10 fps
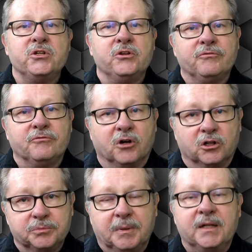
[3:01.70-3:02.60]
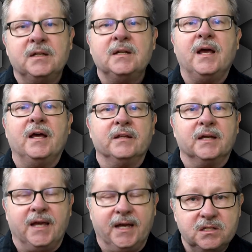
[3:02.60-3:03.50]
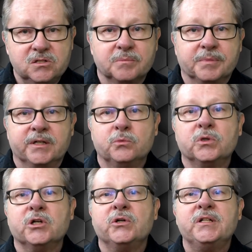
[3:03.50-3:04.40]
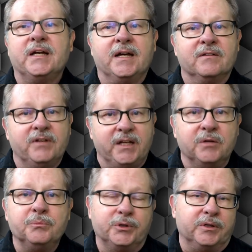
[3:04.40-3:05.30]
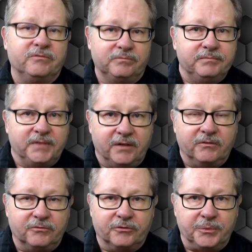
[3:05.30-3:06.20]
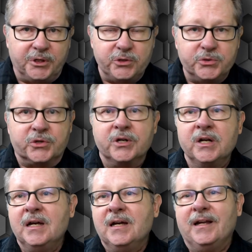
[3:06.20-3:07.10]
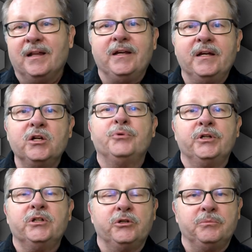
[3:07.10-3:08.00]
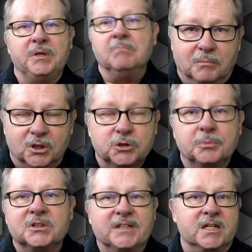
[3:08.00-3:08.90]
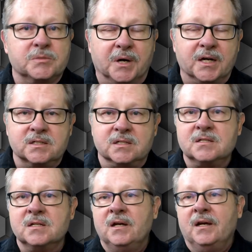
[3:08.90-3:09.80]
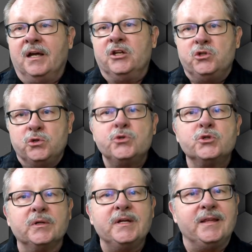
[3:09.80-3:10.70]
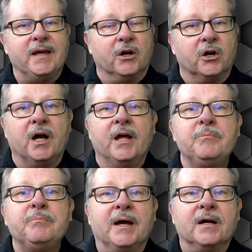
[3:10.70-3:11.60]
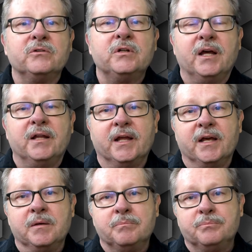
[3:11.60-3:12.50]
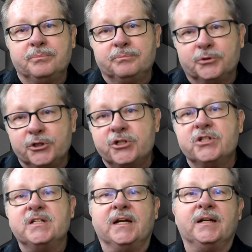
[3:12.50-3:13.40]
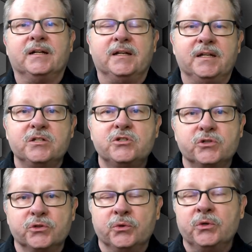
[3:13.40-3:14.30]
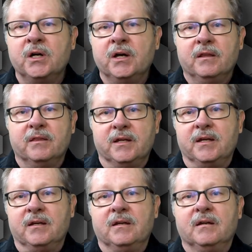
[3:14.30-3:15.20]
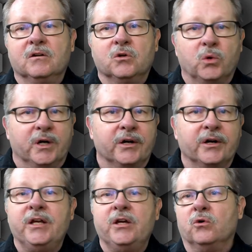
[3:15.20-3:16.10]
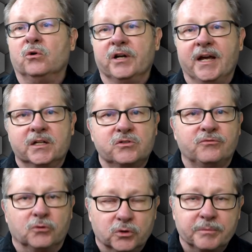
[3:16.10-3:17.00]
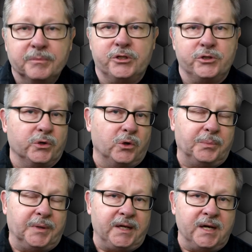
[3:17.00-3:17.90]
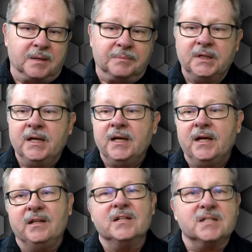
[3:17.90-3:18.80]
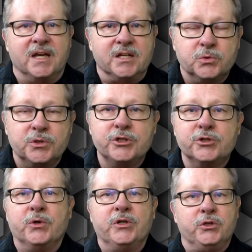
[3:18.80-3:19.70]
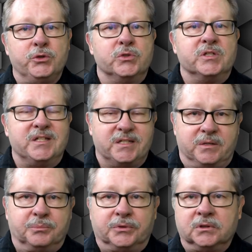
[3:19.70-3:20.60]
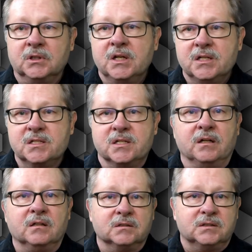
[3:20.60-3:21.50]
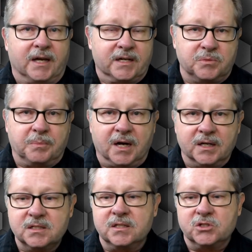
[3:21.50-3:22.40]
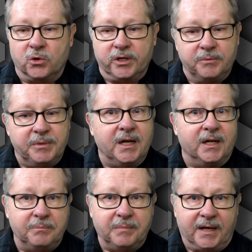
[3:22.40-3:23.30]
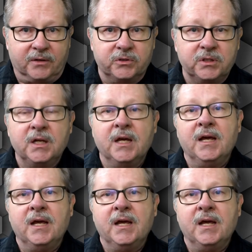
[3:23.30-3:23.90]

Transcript: the default button and the cancel button, we're going to have input given from the user. Now, the input could be multiple text boxes. Usually they are unbound and they push data into the query or next form that you're opening up. In this case, we're just going to use a simple single text box that's going to be unbound.